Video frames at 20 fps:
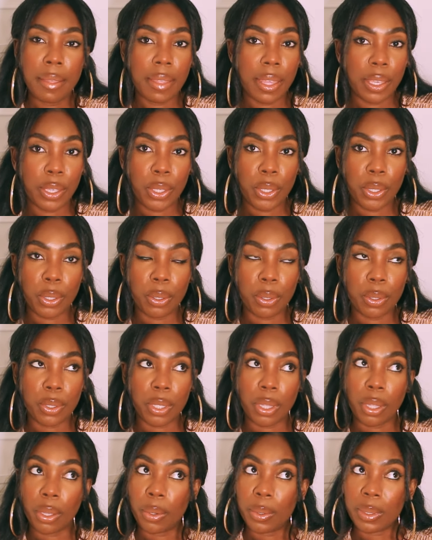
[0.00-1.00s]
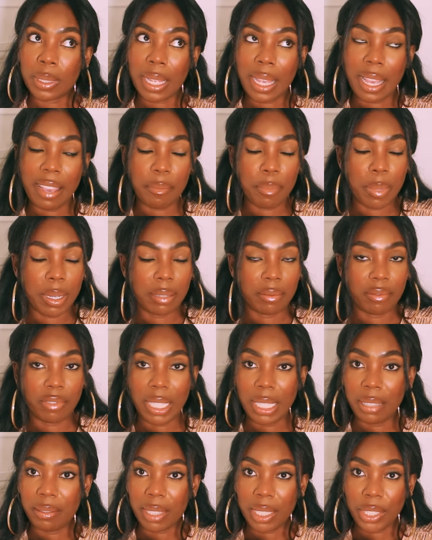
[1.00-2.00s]
Thank you to those that have been
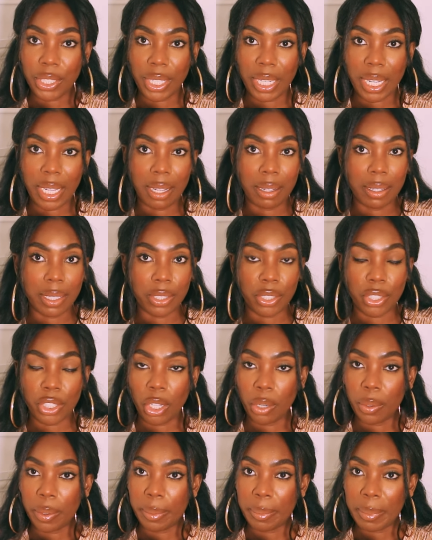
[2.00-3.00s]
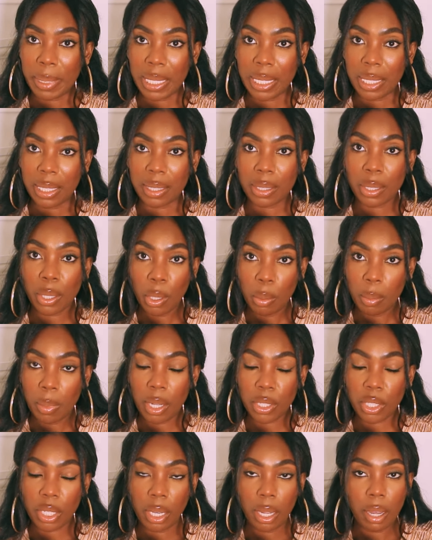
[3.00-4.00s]
really reaching out and showing me so
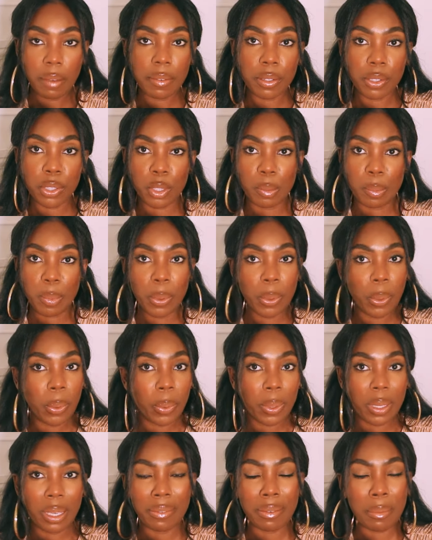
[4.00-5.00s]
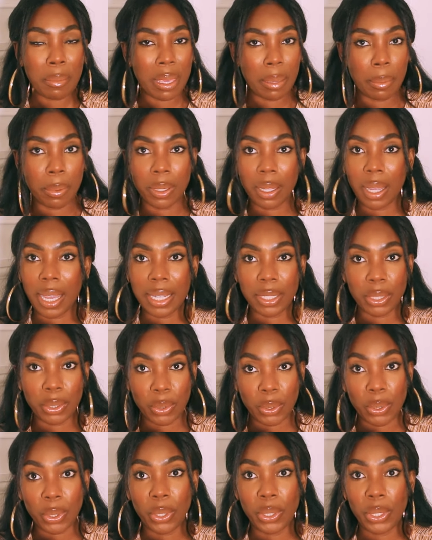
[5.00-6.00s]
much love and support, even people that I
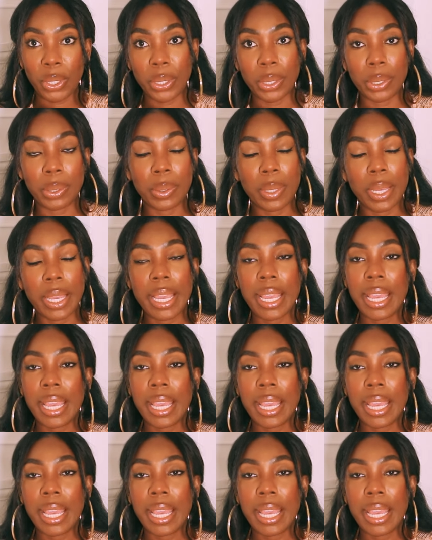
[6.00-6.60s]
do not know.